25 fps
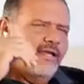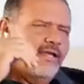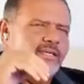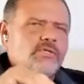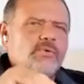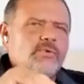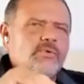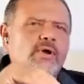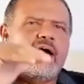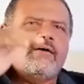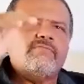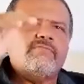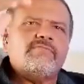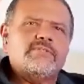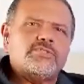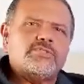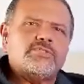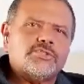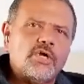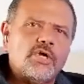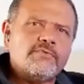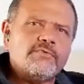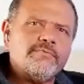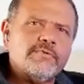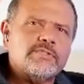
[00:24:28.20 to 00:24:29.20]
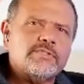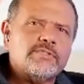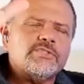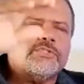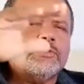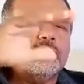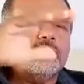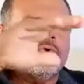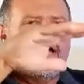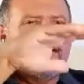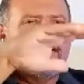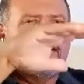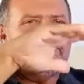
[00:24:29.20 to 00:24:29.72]
You have the surface,
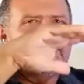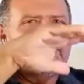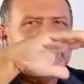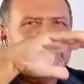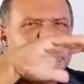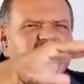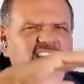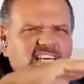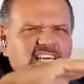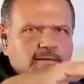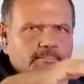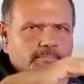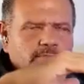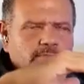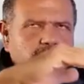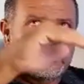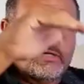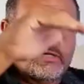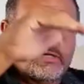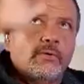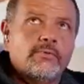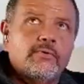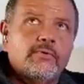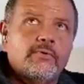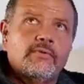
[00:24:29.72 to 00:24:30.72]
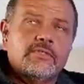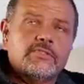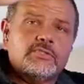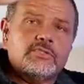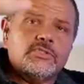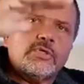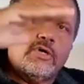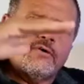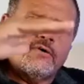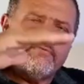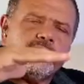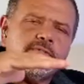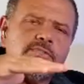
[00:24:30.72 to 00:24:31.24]
you have the deep. So the
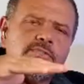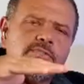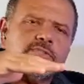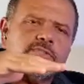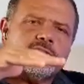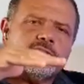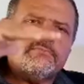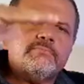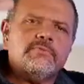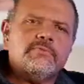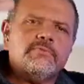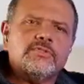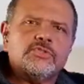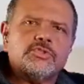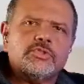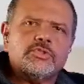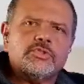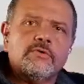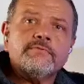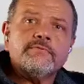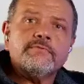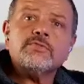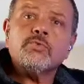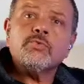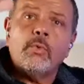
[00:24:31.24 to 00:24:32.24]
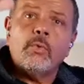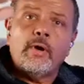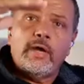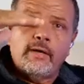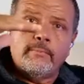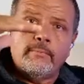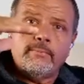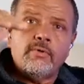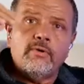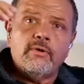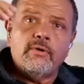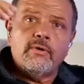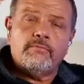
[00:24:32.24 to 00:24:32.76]
surface, the surface
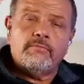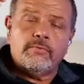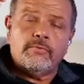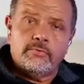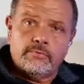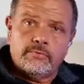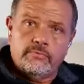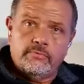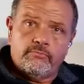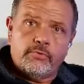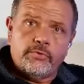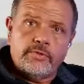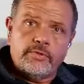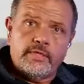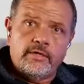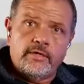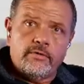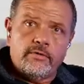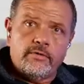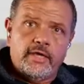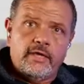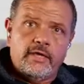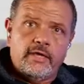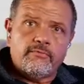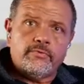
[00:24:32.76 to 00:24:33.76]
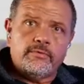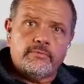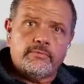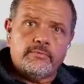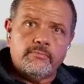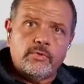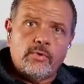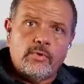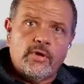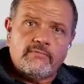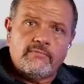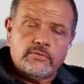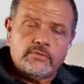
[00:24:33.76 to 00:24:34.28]
web, you, have for, for the internet, for,
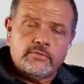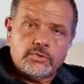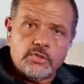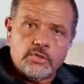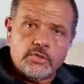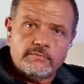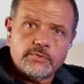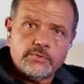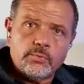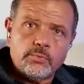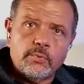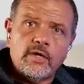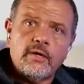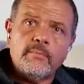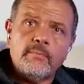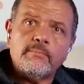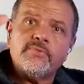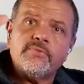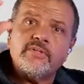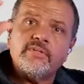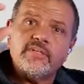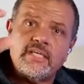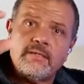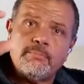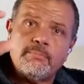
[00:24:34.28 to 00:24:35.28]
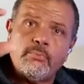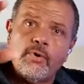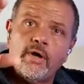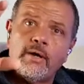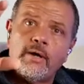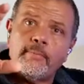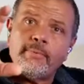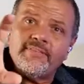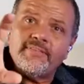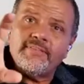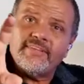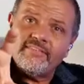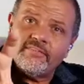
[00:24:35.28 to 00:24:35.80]
you have the surface web, the deep
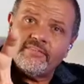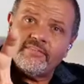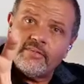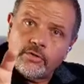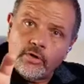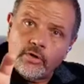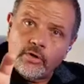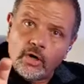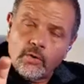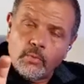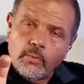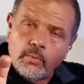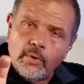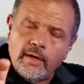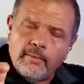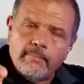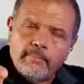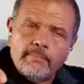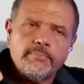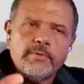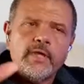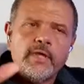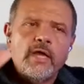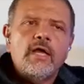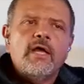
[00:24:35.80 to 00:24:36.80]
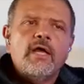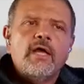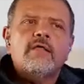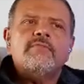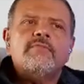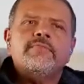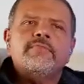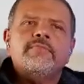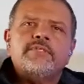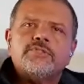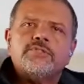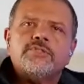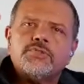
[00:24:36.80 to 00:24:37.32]
web, and then the dark web
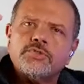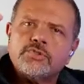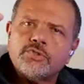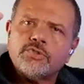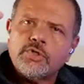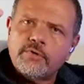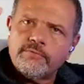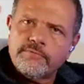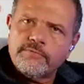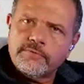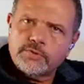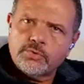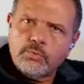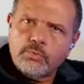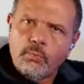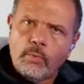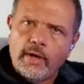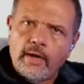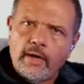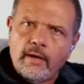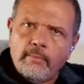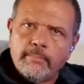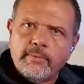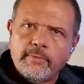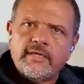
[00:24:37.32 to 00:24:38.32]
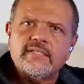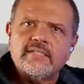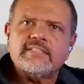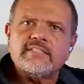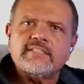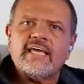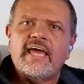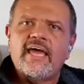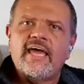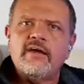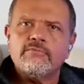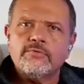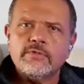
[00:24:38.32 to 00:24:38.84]
the surface web
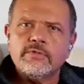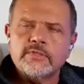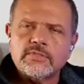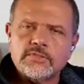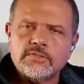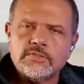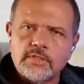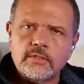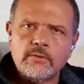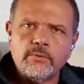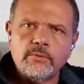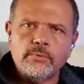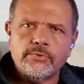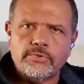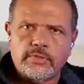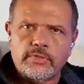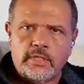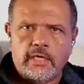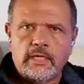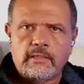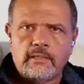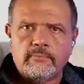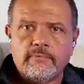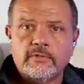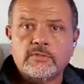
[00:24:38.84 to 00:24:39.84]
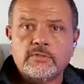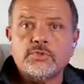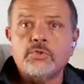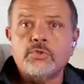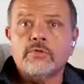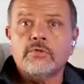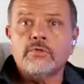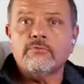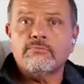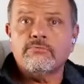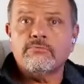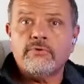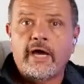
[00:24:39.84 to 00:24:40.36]
is every single thing that you
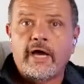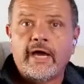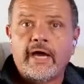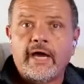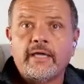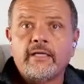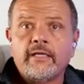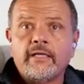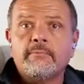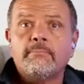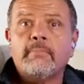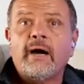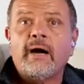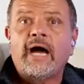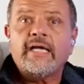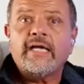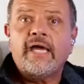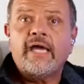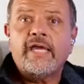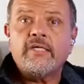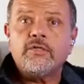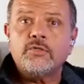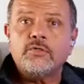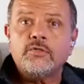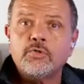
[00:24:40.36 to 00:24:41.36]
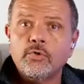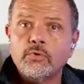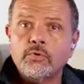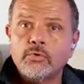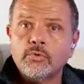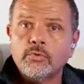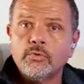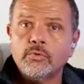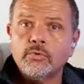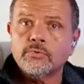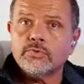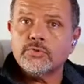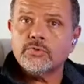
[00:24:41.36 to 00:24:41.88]
can find by a
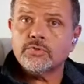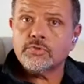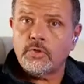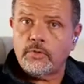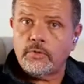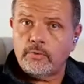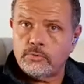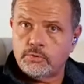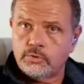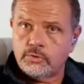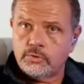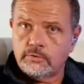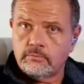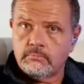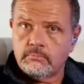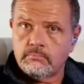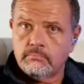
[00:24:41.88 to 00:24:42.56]
Google search.